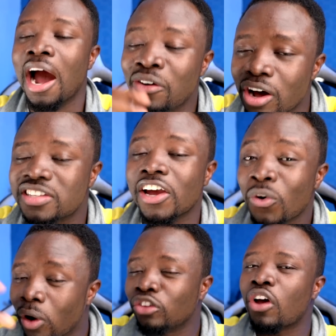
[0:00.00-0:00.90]
I know. You
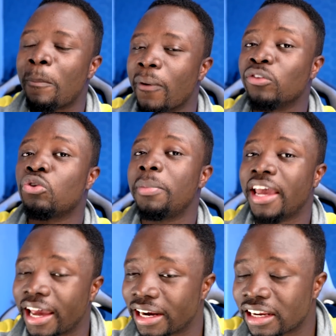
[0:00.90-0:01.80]
want your point to be
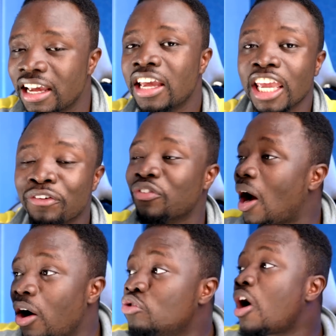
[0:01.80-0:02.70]
heard. If you
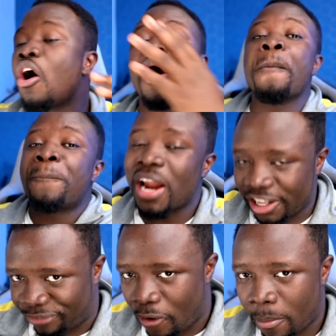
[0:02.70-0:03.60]
are on your own
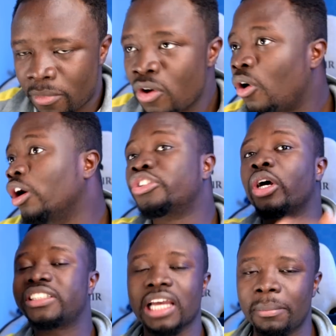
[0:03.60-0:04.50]
platform. On
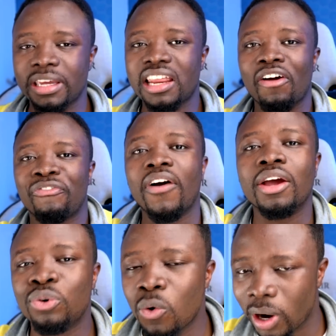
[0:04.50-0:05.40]
social media,
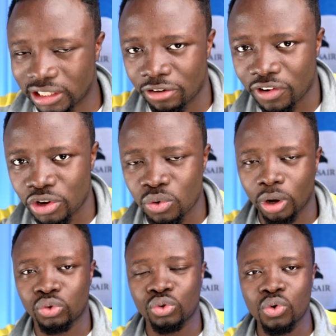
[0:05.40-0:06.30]
fine, do whatever you
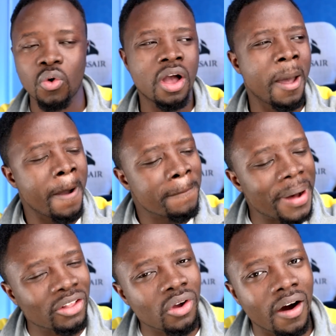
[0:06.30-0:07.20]
want to do.
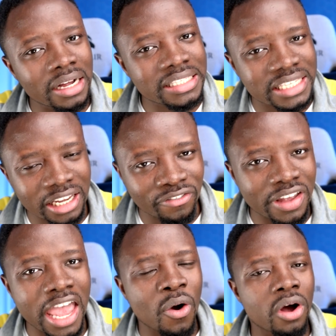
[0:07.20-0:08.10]
But on TV,
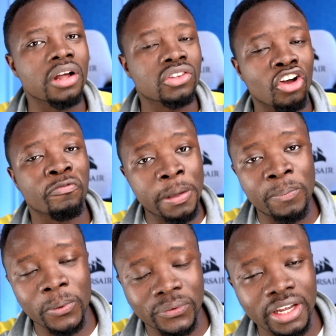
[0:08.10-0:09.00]
a whole lot of
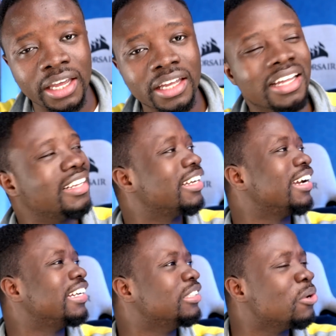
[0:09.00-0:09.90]
people share.
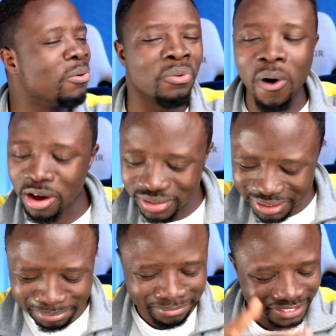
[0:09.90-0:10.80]
And you ghost.
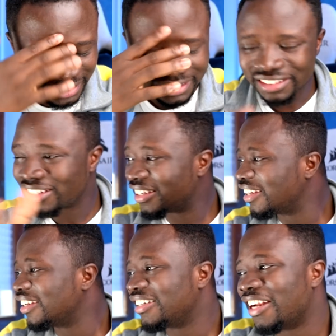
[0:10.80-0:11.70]

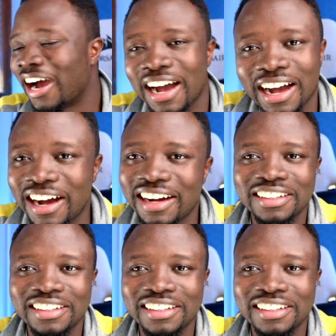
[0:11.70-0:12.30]
Nah,